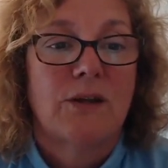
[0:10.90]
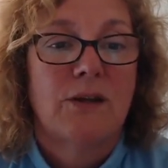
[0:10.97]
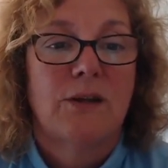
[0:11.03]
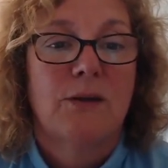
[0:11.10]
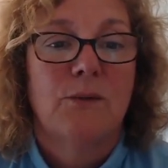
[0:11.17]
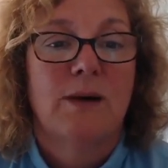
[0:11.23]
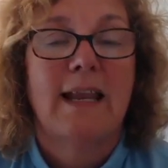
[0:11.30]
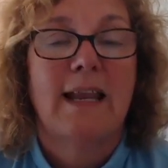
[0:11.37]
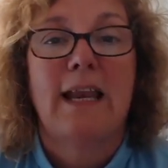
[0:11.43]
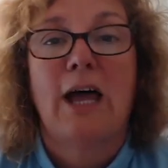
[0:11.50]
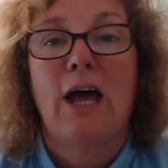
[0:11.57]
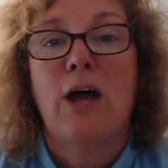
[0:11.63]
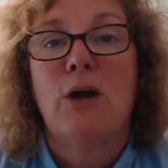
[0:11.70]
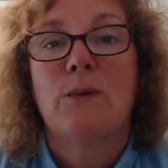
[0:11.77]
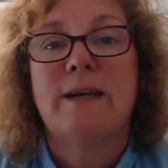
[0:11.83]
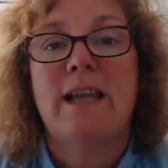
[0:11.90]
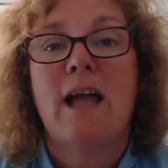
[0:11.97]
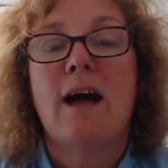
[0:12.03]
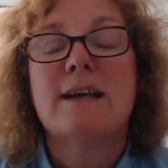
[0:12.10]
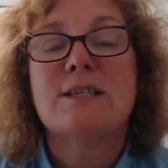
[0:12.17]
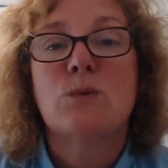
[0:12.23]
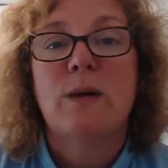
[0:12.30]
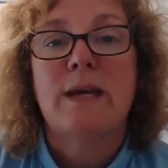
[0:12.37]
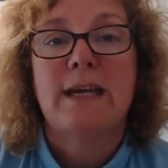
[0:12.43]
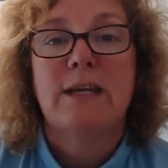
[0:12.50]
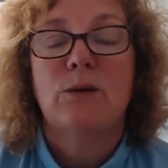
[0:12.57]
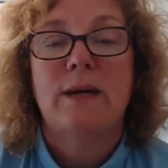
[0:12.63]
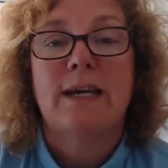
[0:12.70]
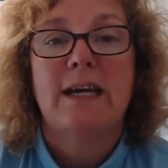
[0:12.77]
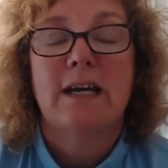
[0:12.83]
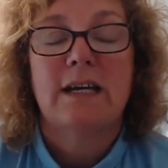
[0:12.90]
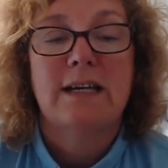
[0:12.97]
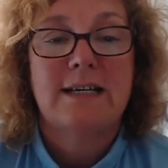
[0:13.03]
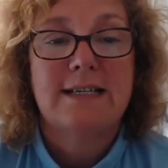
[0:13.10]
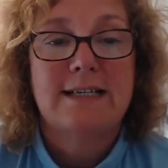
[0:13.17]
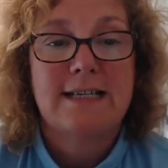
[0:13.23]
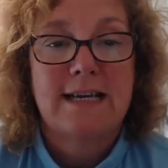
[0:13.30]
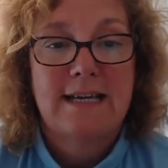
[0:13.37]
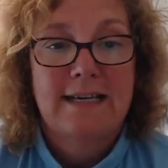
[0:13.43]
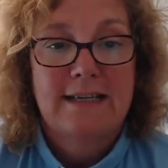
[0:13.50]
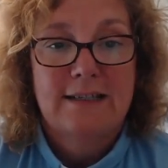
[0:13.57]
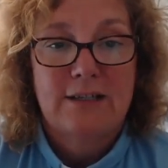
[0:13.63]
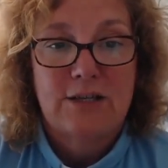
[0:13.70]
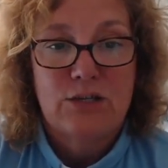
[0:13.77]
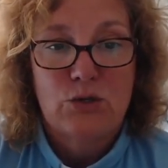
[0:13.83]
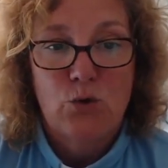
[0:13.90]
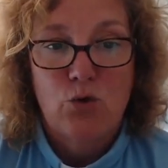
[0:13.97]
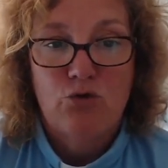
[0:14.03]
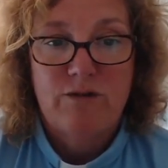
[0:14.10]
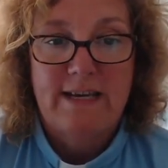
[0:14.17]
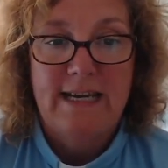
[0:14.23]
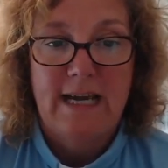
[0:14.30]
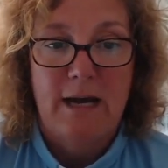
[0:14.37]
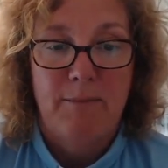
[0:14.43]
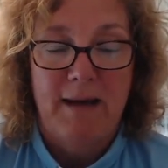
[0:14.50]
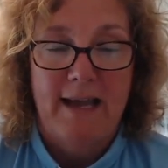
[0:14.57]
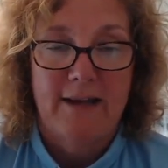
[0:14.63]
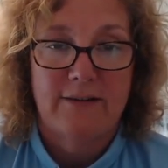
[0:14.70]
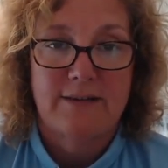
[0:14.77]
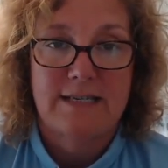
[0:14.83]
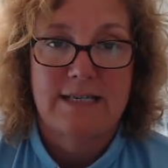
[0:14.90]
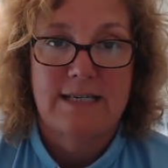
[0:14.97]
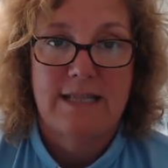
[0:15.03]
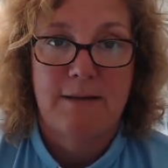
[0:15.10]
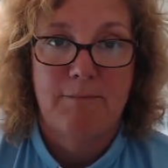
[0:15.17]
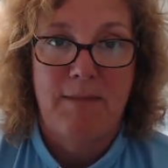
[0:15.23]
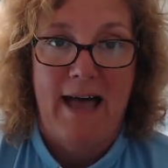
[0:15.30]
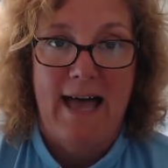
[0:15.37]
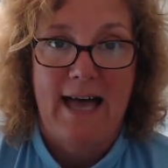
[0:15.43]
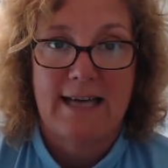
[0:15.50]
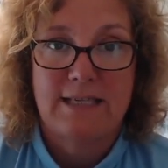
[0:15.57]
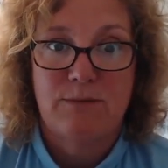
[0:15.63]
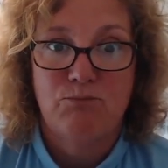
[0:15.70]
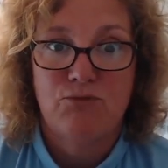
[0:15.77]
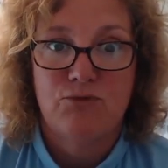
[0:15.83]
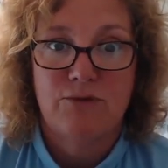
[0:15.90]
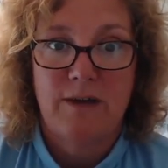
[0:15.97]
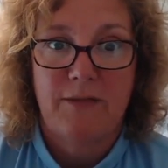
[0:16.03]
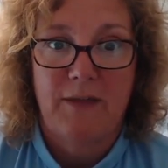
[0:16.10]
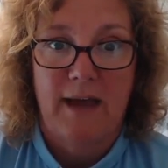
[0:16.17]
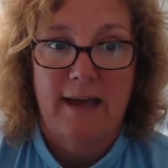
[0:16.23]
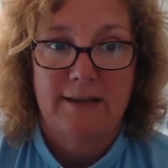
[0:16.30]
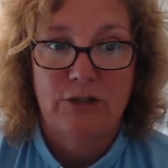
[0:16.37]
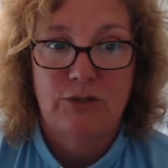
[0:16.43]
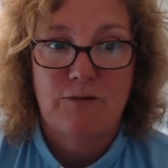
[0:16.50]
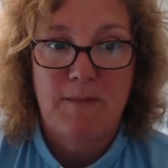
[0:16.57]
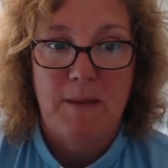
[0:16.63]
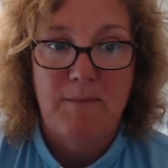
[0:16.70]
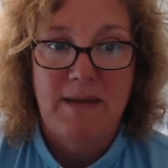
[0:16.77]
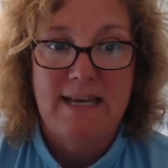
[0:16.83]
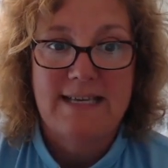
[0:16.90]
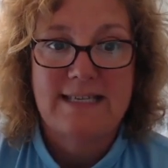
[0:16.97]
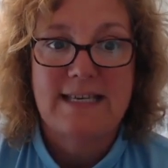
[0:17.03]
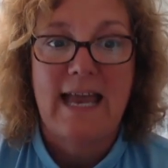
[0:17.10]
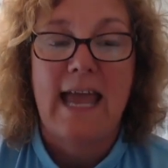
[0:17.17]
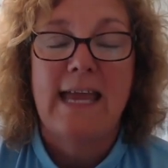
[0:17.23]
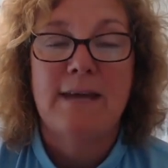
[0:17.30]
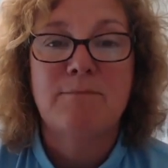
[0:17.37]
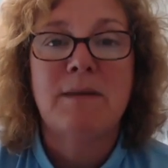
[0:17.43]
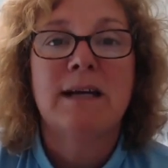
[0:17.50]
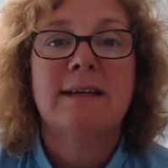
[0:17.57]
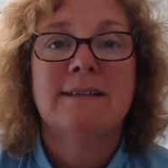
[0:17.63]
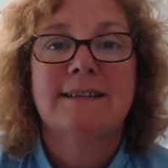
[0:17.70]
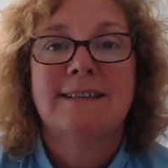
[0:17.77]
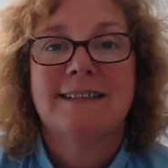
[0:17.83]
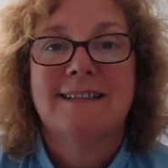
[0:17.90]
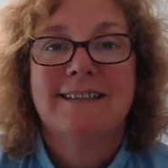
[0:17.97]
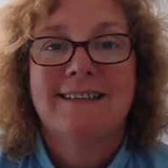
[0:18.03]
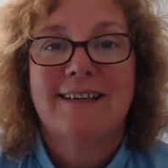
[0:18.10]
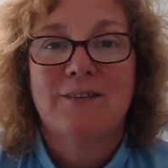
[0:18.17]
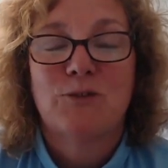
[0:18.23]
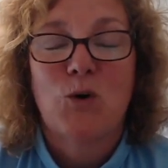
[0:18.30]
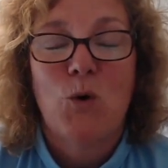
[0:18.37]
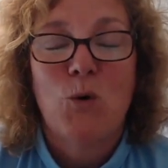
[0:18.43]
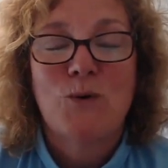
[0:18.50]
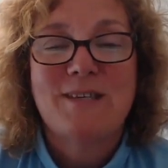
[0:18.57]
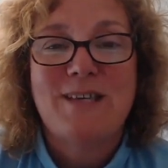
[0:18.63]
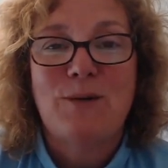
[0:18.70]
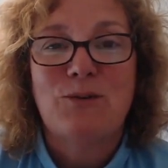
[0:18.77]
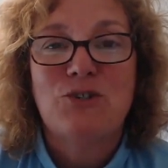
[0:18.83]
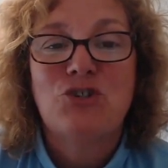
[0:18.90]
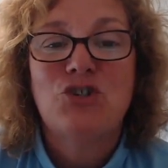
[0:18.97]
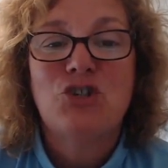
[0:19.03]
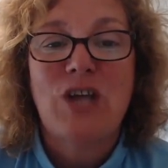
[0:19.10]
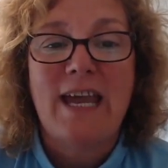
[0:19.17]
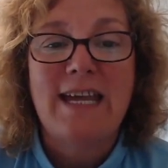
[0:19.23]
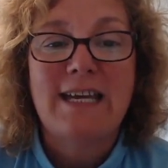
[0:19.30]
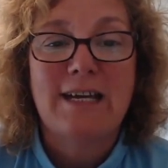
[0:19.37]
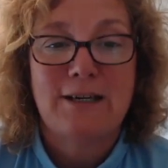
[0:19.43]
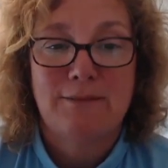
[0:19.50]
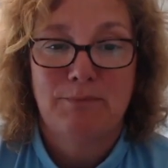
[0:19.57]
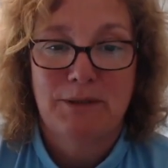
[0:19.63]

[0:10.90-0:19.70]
Well, hello, and last week we heard the story about the bad brother. Do you remember his name? Of course, it was Jacob.